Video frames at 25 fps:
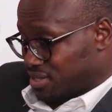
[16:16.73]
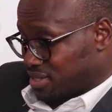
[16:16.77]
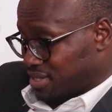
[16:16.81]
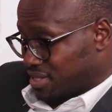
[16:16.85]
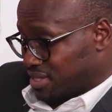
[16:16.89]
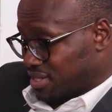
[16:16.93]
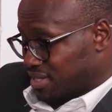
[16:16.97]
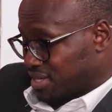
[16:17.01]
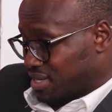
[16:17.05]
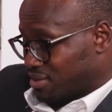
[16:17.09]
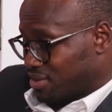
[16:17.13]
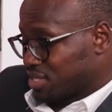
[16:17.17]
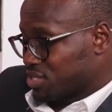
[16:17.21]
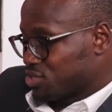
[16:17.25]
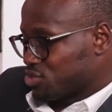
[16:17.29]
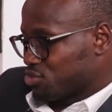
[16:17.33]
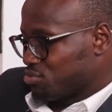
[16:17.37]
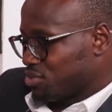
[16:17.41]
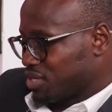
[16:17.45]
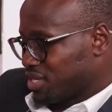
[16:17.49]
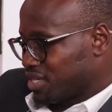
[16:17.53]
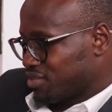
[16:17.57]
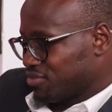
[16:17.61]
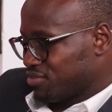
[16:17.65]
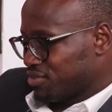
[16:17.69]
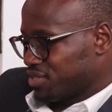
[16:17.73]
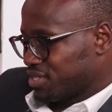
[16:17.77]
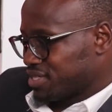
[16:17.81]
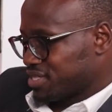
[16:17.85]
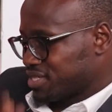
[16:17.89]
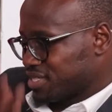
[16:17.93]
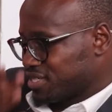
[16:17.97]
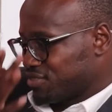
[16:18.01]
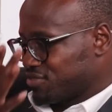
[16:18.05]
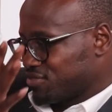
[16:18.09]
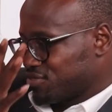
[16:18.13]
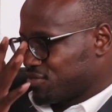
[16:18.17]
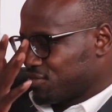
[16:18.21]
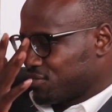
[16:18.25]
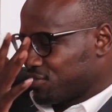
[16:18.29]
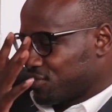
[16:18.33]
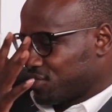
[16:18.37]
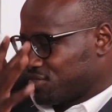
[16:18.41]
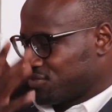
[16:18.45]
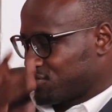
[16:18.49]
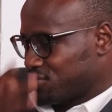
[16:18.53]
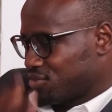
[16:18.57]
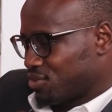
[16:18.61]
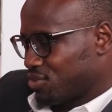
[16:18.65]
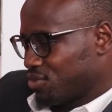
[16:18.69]
And I want to believe that if
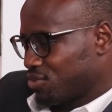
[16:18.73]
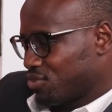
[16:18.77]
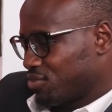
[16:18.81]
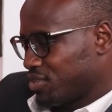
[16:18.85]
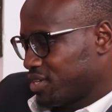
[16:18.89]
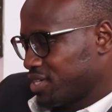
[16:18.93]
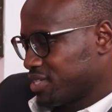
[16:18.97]
all of